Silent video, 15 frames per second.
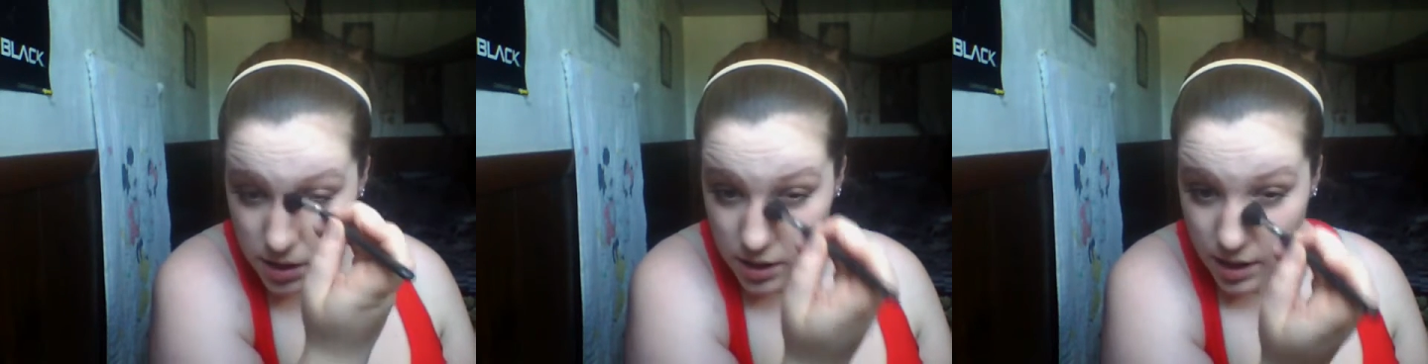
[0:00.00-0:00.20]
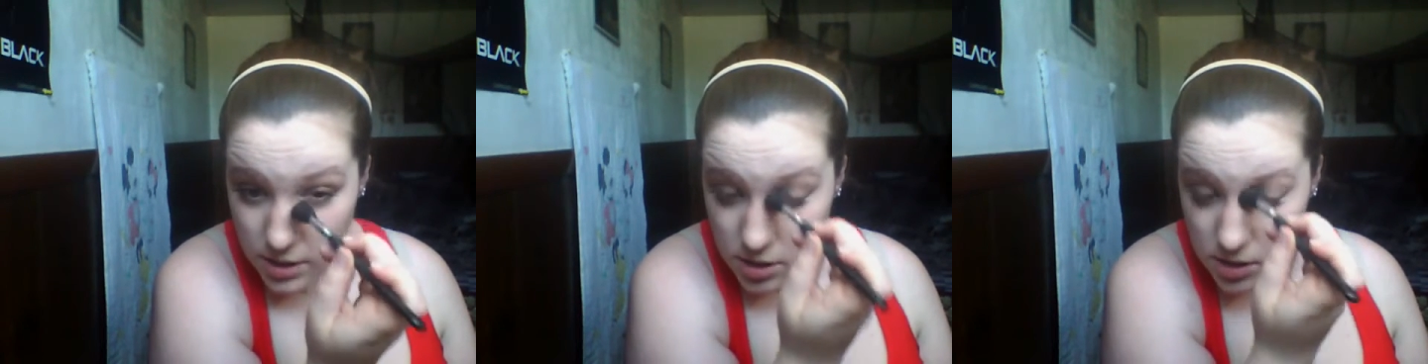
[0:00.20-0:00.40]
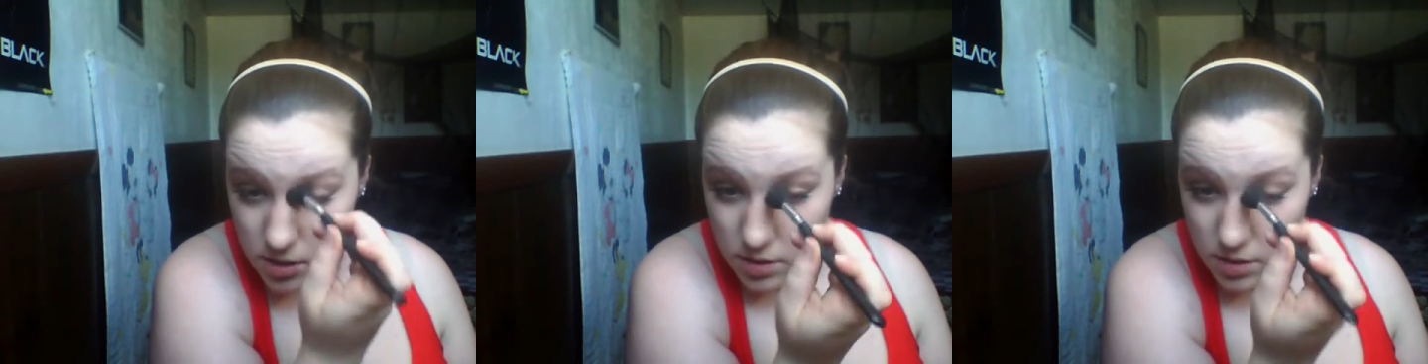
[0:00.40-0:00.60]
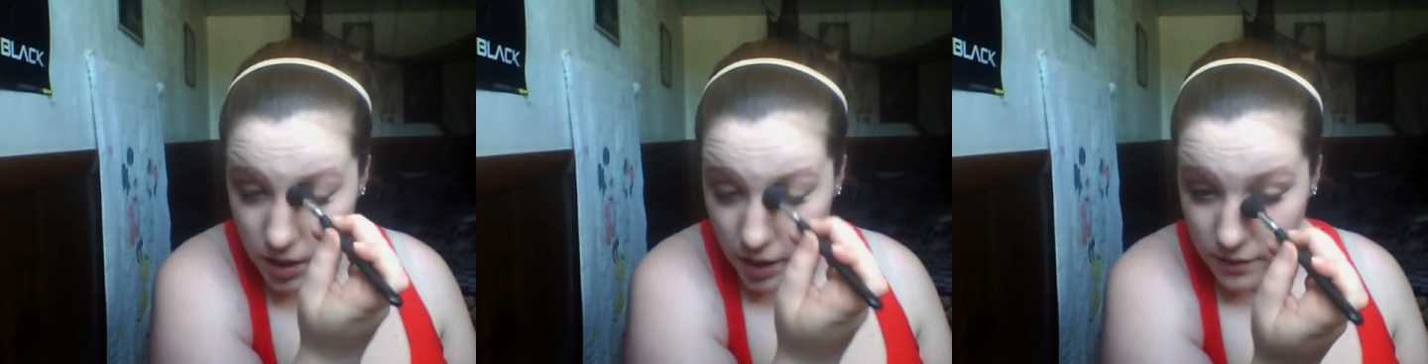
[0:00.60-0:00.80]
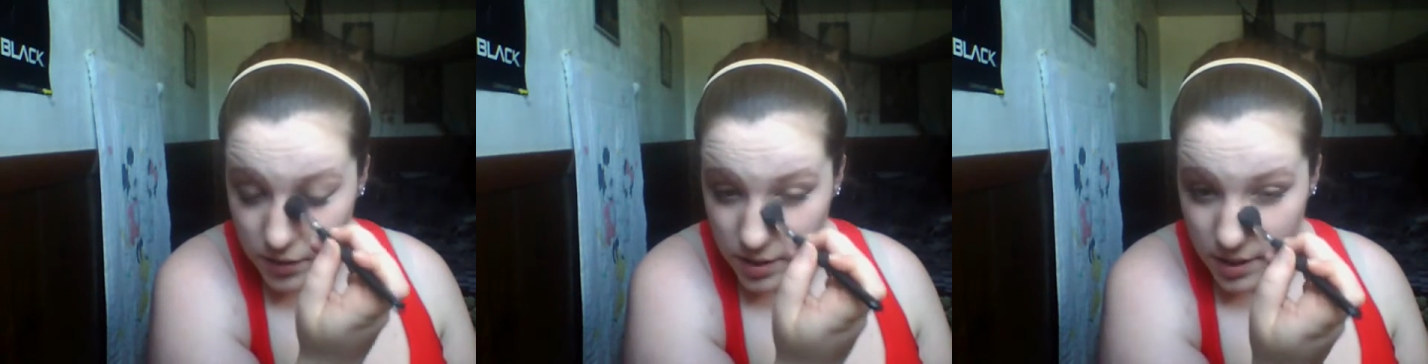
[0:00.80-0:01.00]
And I
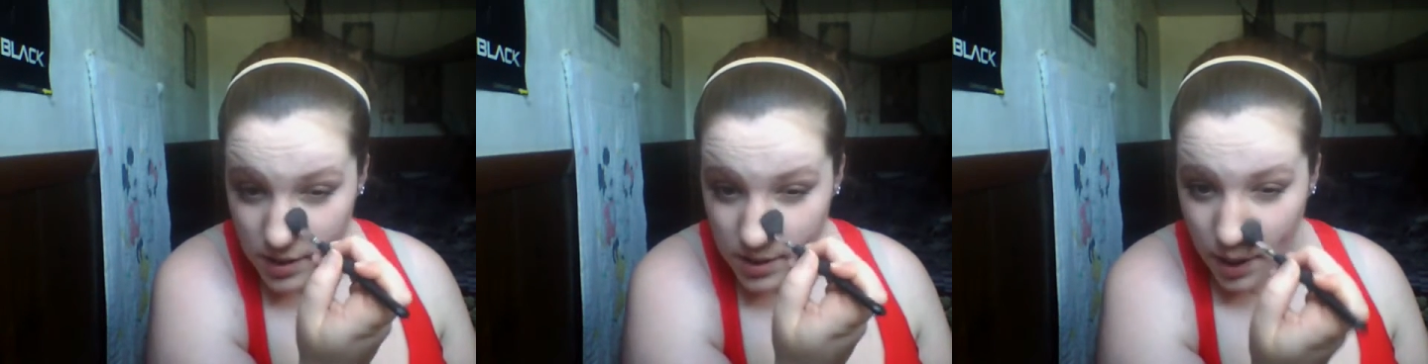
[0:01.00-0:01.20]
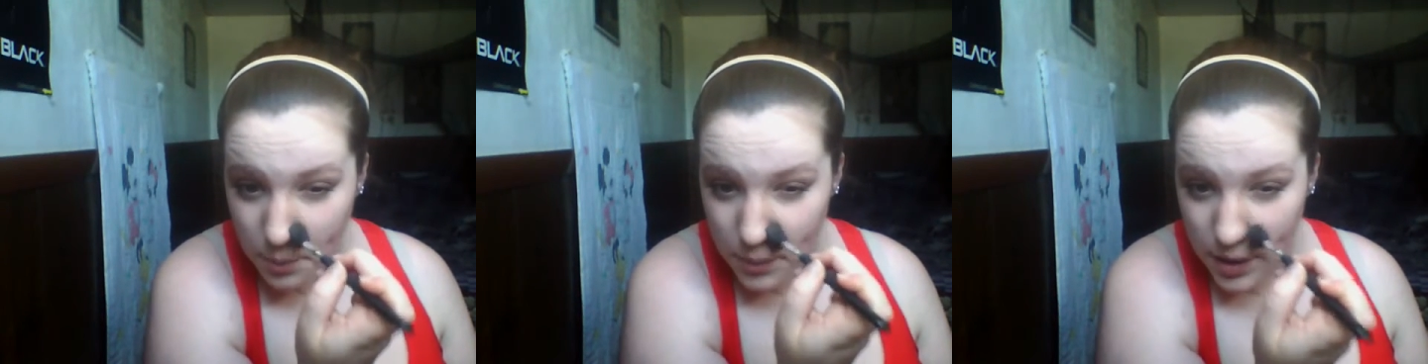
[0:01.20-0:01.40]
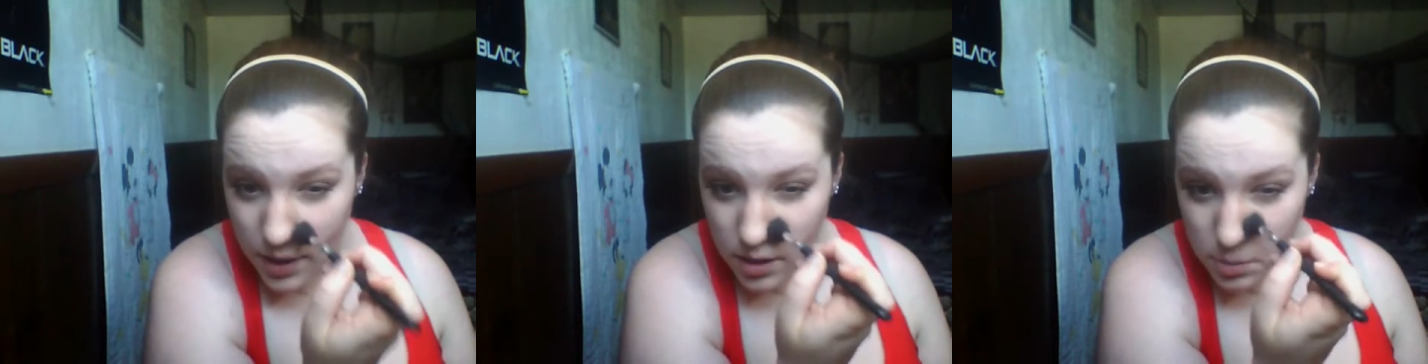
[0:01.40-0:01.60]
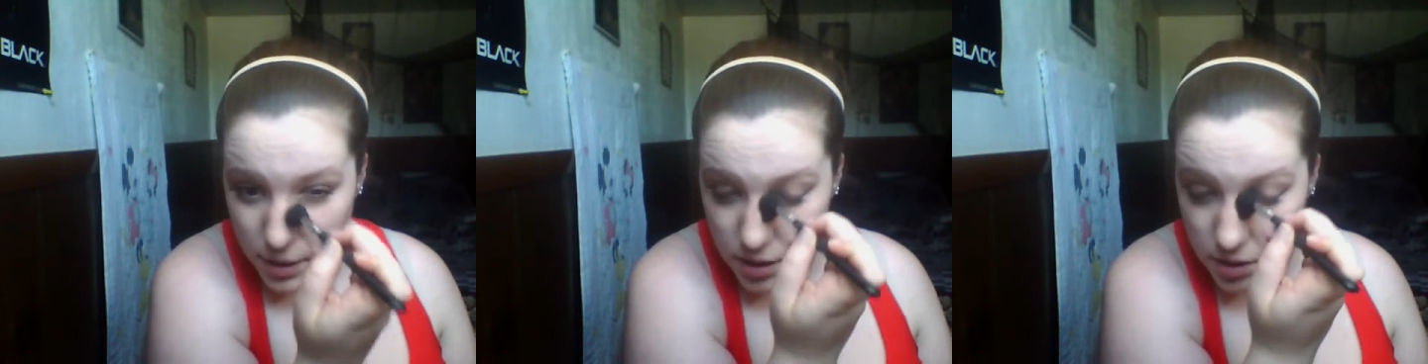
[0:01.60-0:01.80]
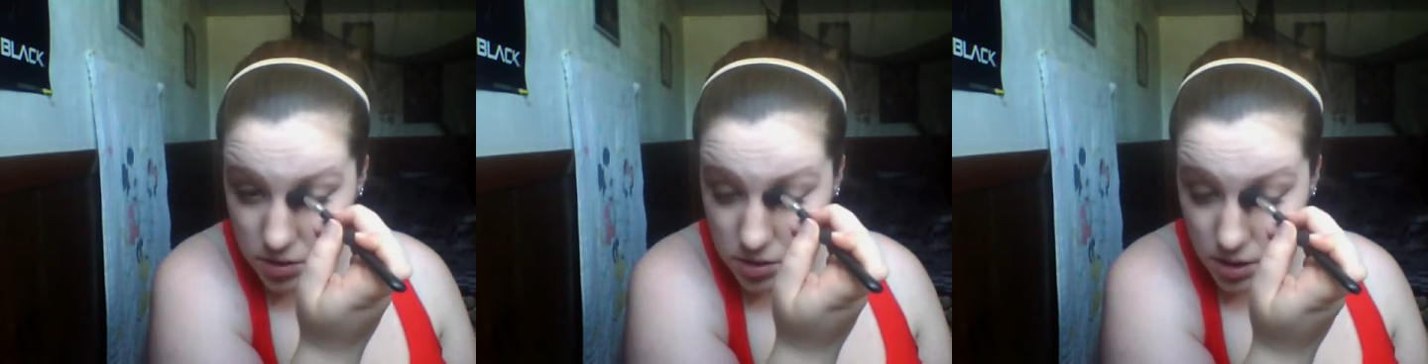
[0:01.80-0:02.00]
feel like that makes my
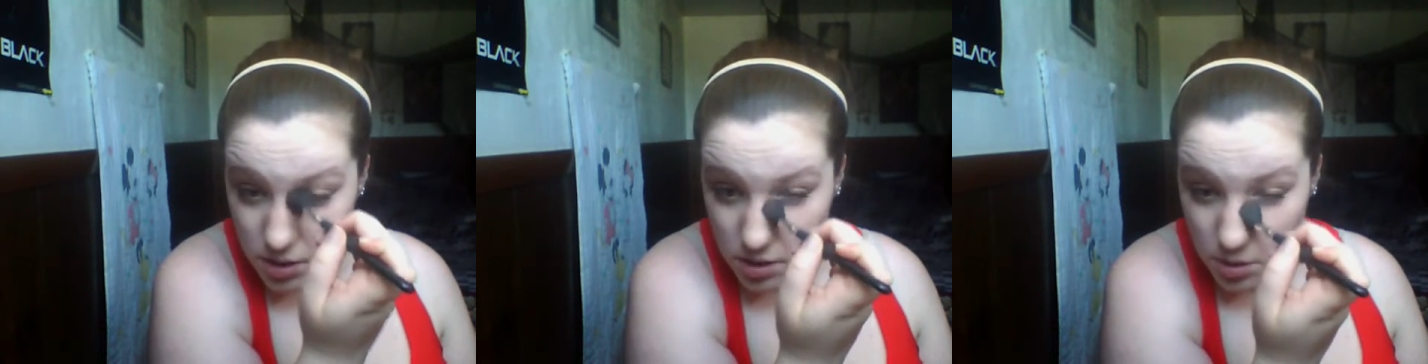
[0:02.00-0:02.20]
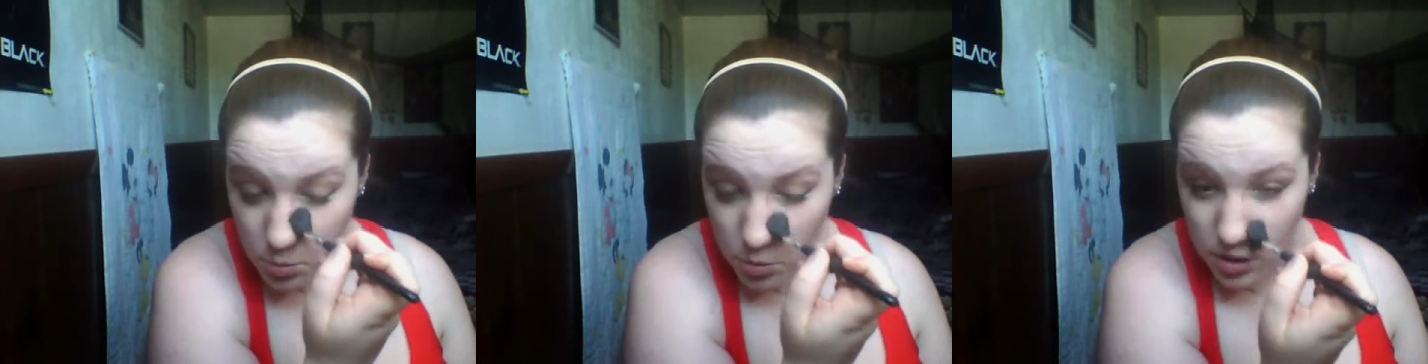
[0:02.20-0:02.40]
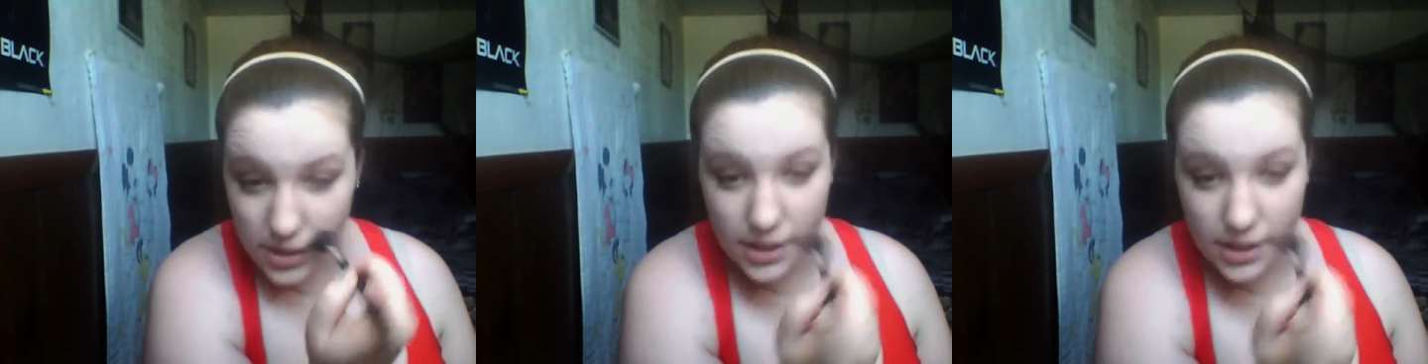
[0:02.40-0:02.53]
nose look a little more